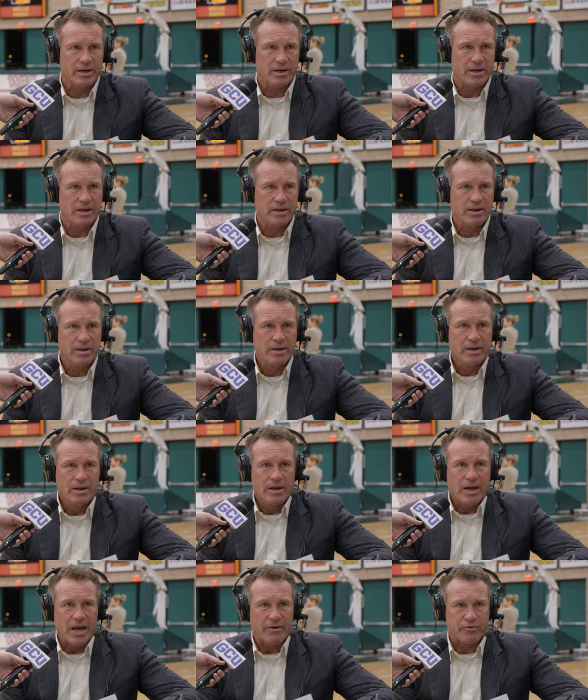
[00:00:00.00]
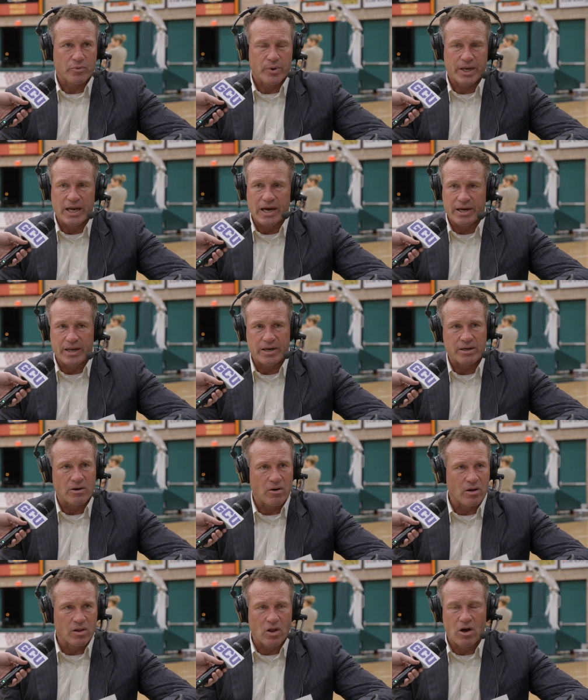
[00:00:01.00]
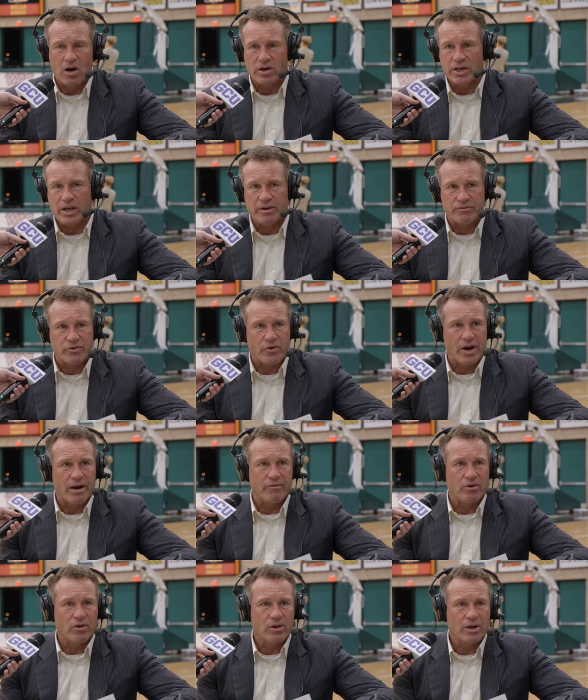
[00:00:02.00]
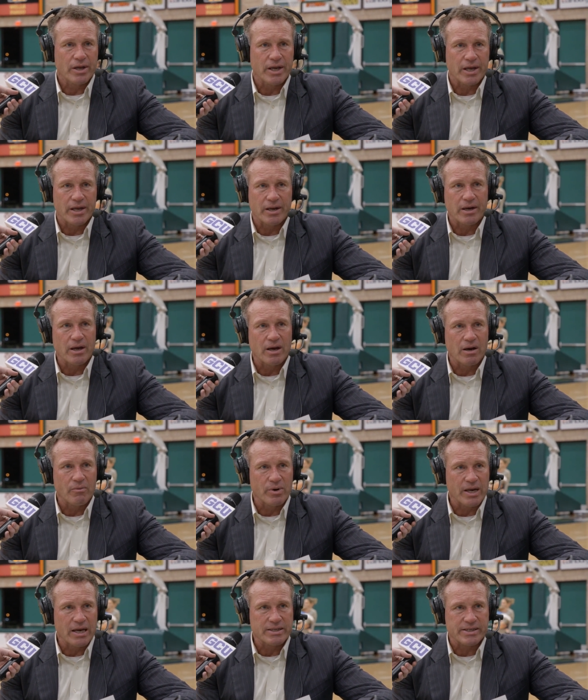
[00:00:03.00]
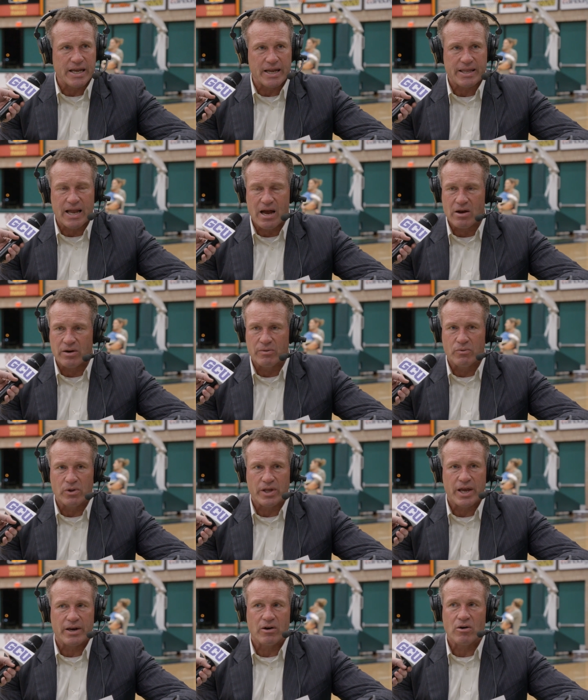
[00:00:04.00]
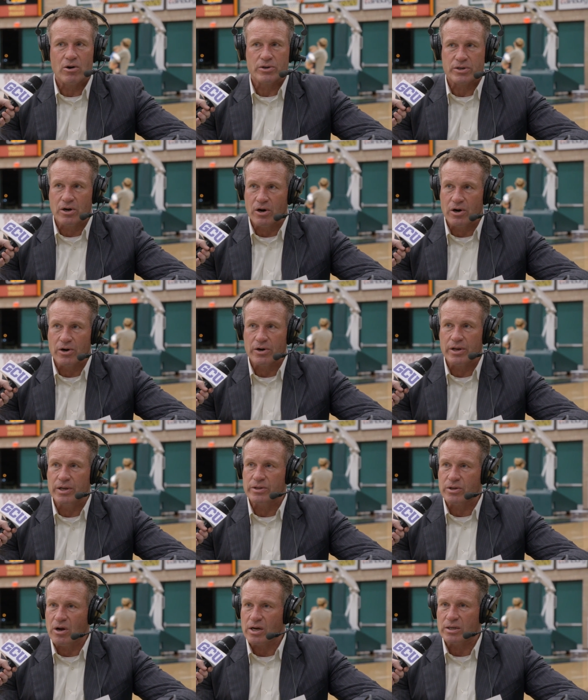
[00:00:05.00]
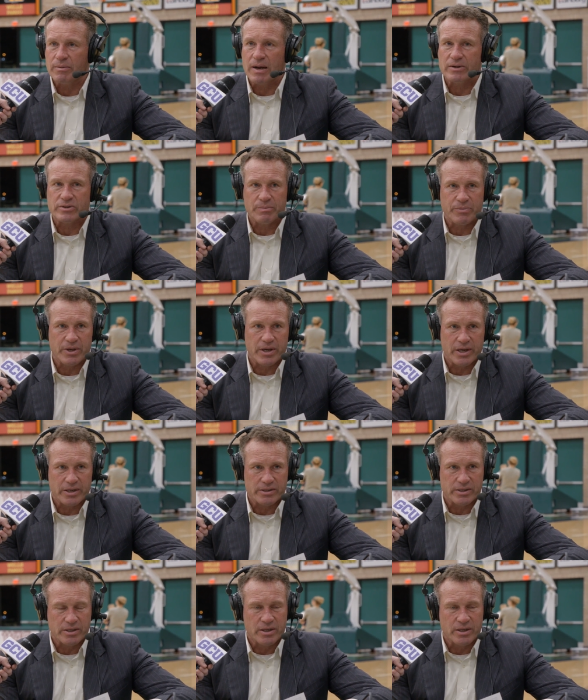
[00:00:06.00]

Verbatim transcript: Uh, after we got in, you know, a long day of travel, and uh, we got sat down and really had a heart to heart and talked about some things.